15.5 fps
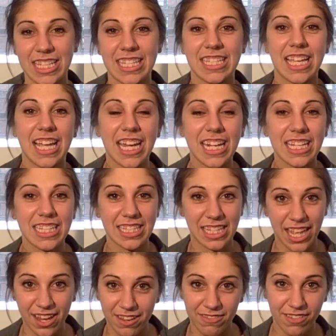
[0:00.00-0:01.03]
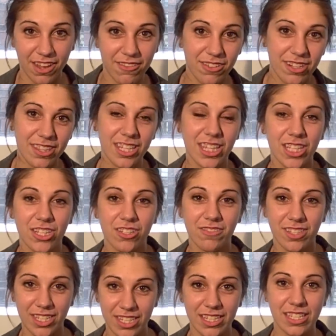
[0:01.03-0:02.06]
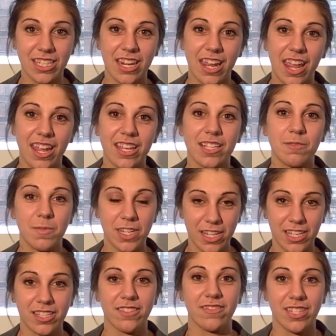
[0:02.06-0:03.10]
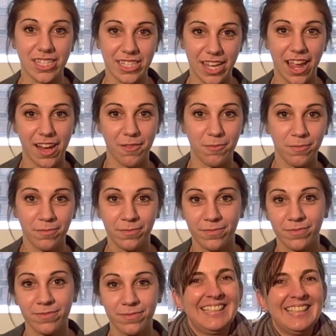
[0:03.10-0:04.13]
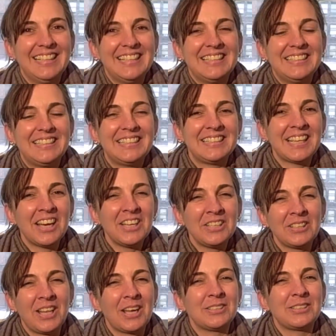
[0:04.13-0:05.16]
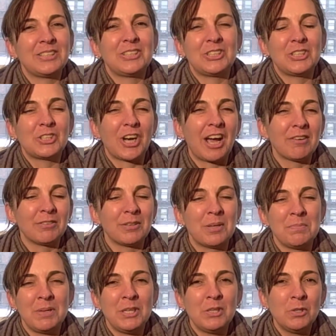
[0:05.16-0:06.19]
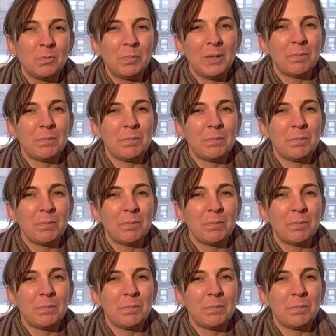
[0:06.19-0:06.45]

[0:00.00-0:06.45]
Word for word: Design is life. Everything that you've seen today is because of design. Design allows us to travel and meet new